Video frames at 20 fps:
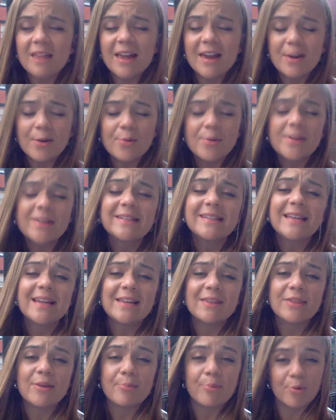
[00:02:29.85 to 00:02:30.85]
I don't want to
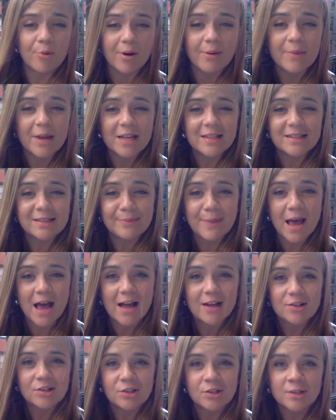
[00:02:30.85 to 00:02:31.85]
say the poor man's
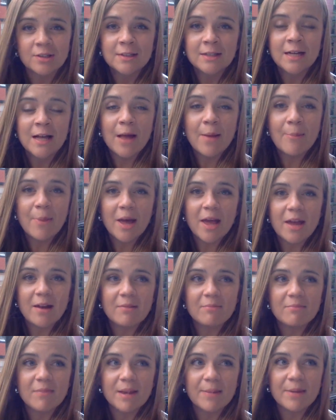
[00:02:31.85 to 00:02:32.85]
Match, but
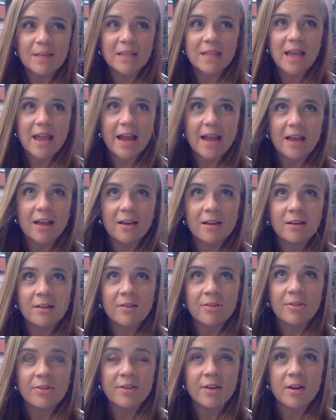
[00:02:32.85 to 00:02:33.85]
maybe like
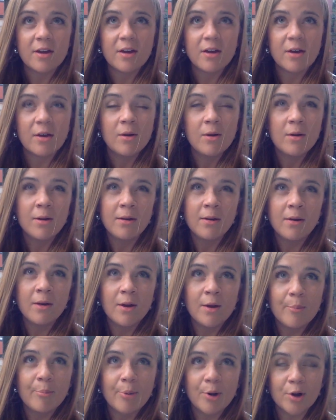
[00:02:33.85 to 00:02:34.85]
the
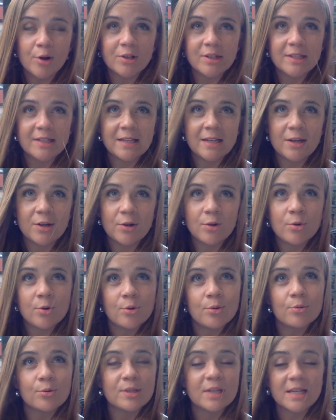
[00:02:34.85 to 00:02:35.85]
person
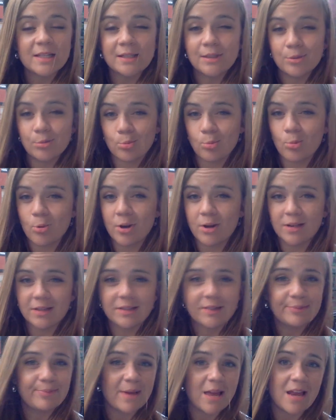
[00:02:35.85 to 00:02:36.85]
who doesn't want to
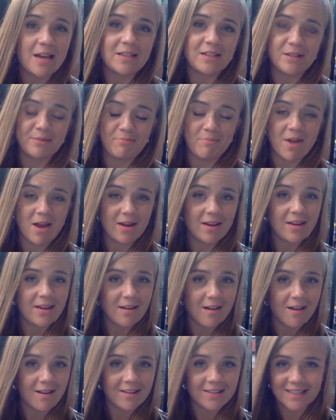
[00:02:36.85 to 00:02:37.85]
spend money
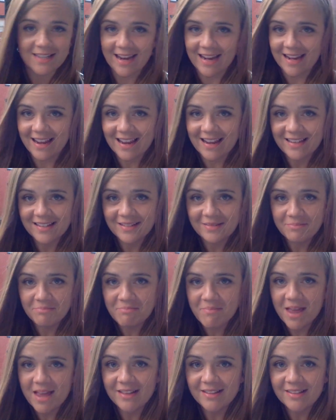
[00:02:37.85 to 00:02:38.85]
on dating
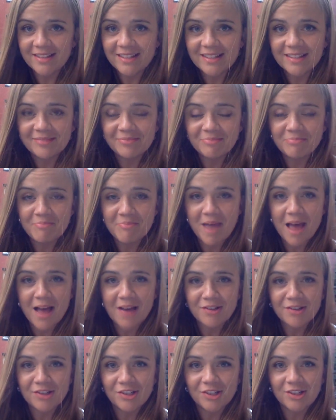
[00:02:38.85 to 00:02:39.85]
man's
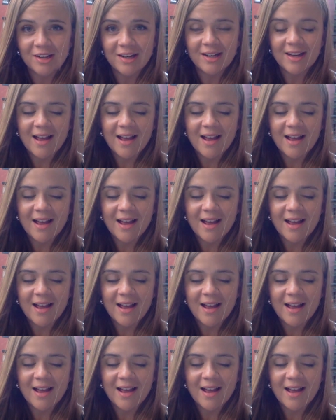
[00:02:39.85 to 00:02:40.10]
Match.